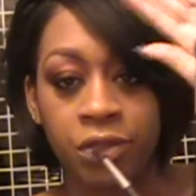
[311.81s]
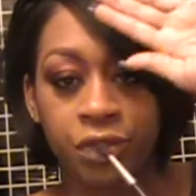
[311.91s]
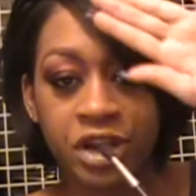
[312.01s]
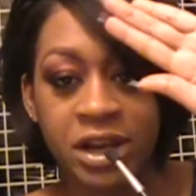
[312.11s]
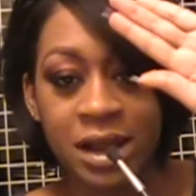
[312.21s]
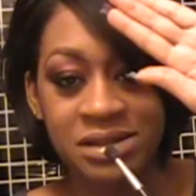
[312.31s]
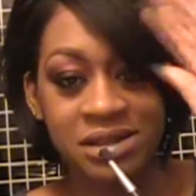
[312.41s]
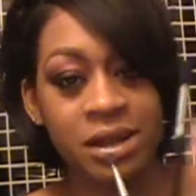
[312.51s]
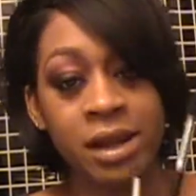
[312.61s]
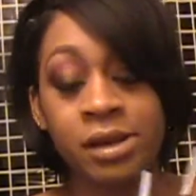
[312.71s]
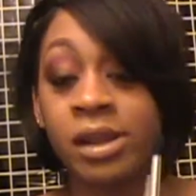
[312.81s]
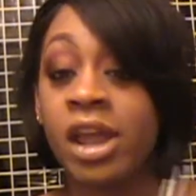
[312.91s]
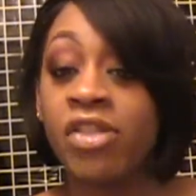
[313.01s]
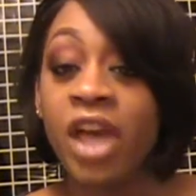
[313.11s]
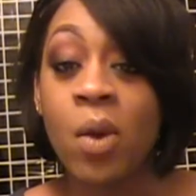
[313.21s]
$3.19,
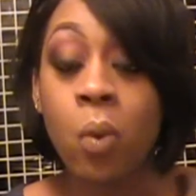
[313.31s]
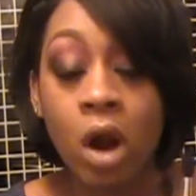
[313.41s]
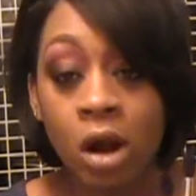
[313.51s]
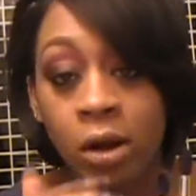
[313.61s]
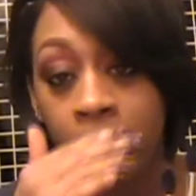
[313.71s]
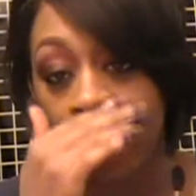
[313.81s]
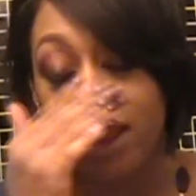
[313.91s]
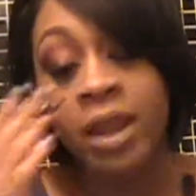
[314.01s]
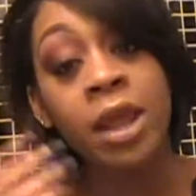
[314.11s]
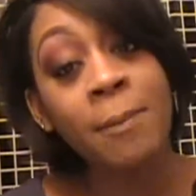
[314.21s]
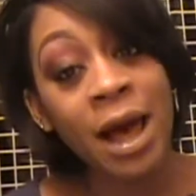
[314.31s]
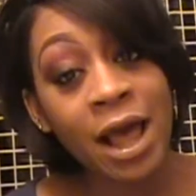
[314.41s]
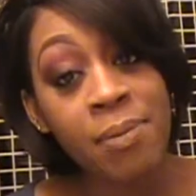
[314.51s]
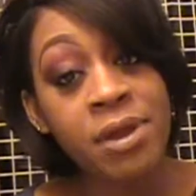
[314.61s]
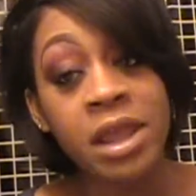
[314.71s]
and they work, in
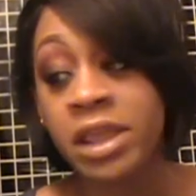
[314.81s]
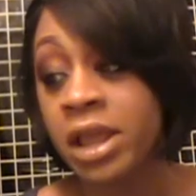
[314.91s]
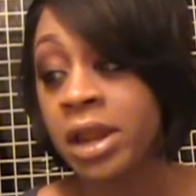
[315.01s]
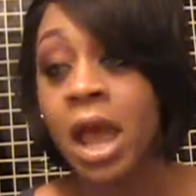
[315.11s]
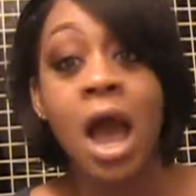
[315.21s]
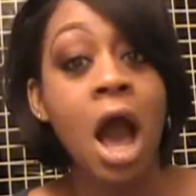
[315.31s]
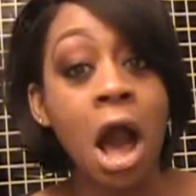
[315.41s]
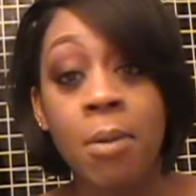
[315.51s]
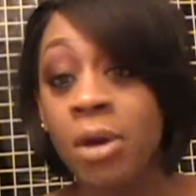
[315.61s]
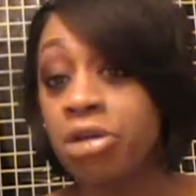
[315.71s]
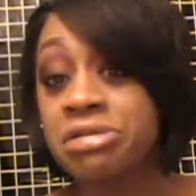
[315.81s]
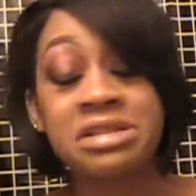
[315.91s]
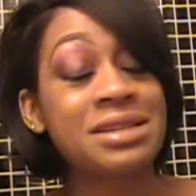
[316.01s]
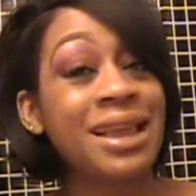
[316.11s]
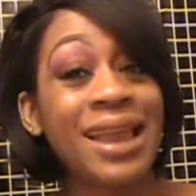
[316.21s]
my opinion,
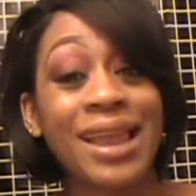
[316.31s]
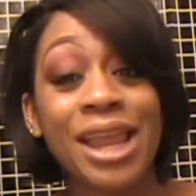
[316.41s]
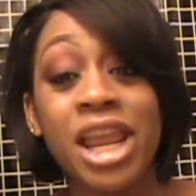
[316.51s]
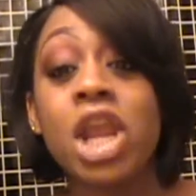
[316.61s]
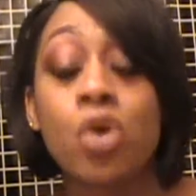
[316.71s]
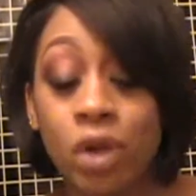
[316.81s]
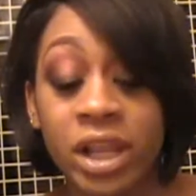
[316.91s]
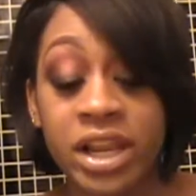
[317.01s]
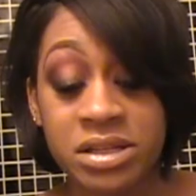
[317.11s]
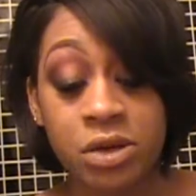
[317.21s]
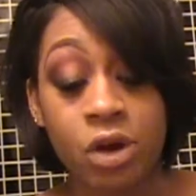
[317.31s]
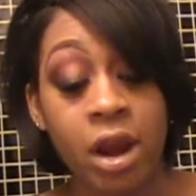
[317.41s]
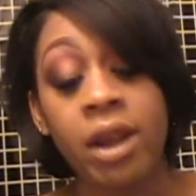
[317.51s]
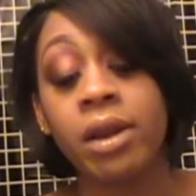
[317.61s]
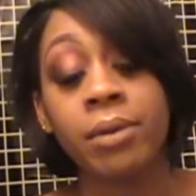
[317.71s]
almost equally as
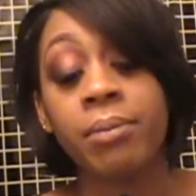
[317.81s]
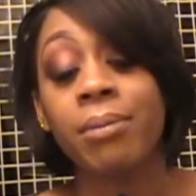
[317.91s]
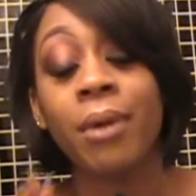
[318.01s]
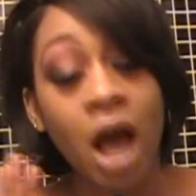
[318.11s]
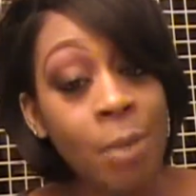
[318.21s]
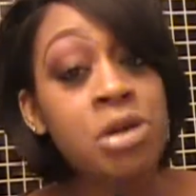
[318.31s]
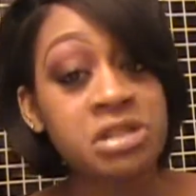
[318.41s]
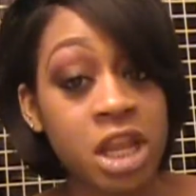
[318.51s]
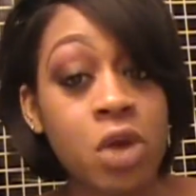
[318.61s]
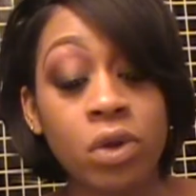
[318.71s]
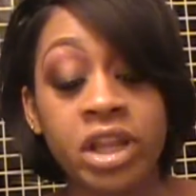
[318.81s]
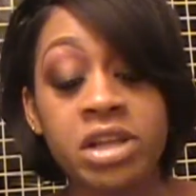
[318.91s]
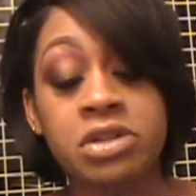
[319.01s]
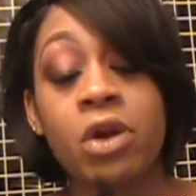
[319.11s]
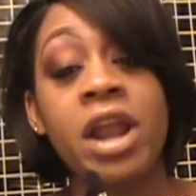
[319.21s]
great. Almost equally
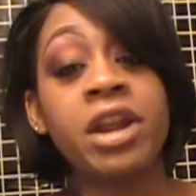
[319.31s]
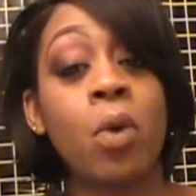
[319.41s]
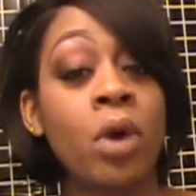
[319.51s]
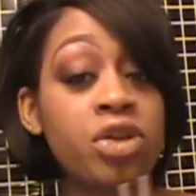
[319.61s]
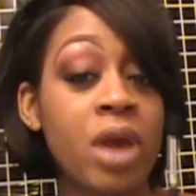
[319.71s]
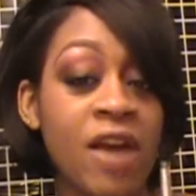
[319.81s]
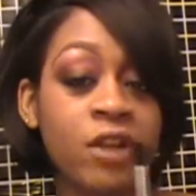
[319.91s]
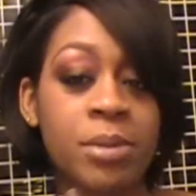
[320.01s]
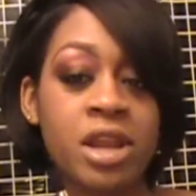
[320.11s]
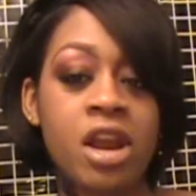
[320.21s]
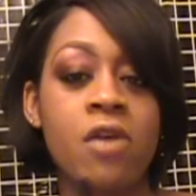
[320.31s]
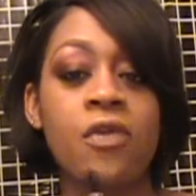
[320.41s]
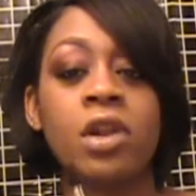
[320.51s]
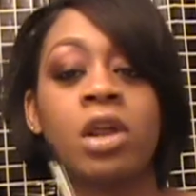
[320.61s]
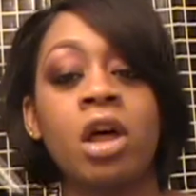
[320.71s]
as great. Now, what you have to be
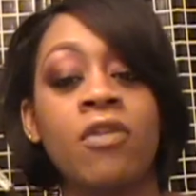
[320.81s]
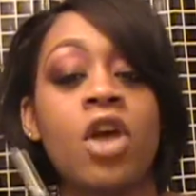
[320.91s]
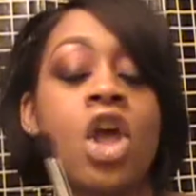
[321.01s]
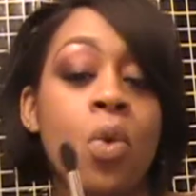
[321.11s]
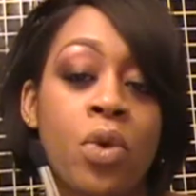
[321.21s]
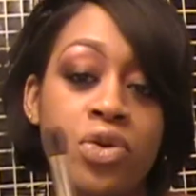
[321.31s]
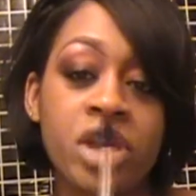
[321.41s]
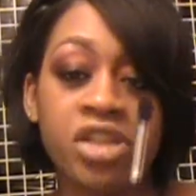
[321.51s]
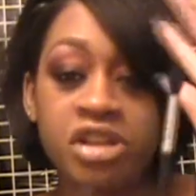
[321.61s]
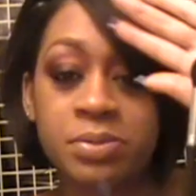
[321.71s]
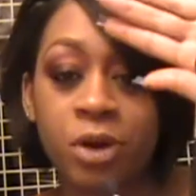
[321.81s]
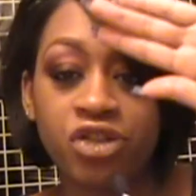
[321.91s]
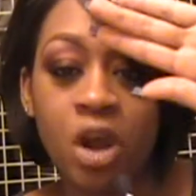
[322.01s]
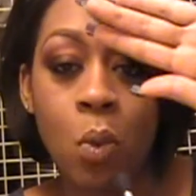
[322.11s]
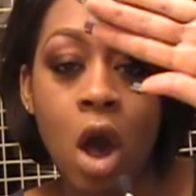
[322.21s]
careful of when you get this
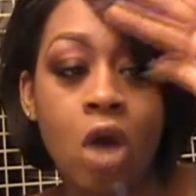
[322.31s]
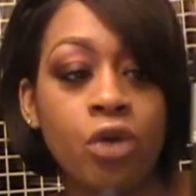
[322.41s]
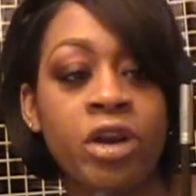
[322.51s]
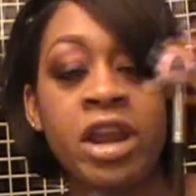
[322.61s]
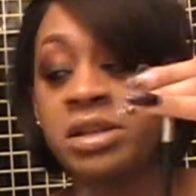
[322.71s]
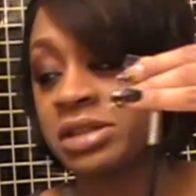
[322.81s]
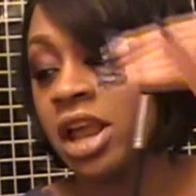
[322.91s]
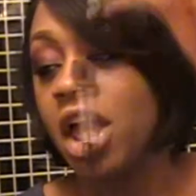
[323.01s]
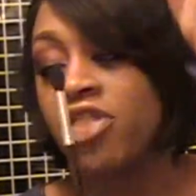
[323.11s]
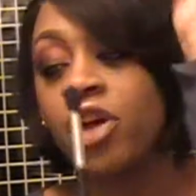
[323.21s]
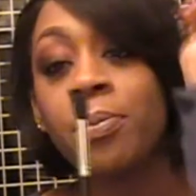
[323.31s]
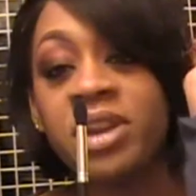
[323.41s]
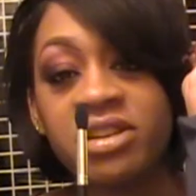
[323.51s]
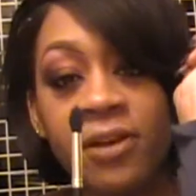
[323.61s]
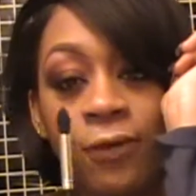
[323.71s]
brush at Walgreens, there'll
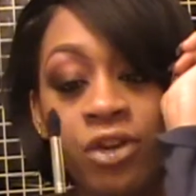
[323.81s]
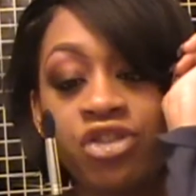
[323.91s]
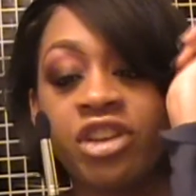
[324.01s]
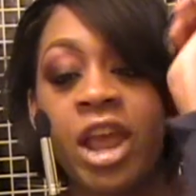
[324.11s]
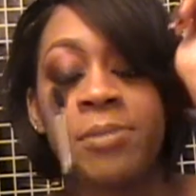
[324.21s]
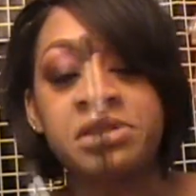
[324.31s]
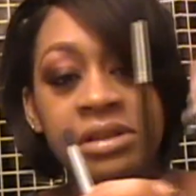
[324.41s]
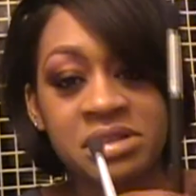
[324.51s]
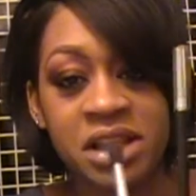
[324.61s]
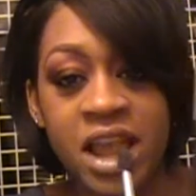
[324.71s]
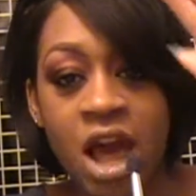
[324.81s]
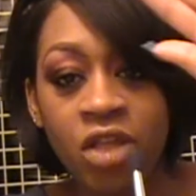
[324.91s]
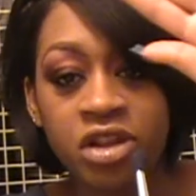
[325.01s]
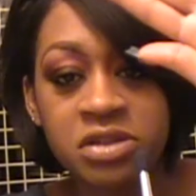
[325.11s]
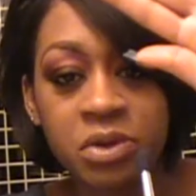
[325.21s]
be different shapes. See
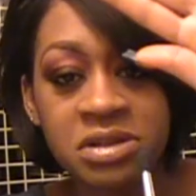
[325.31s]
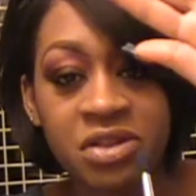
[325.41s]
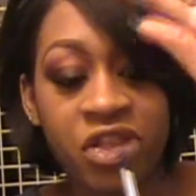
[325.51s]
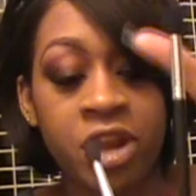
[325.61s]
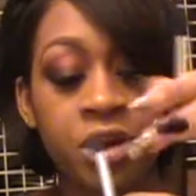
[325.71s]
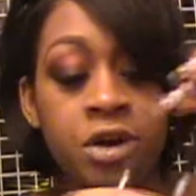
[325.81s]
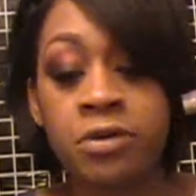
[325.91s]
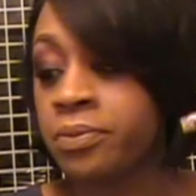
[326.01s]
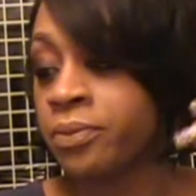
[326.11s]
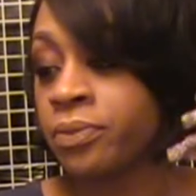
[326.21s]
how this one's thinner,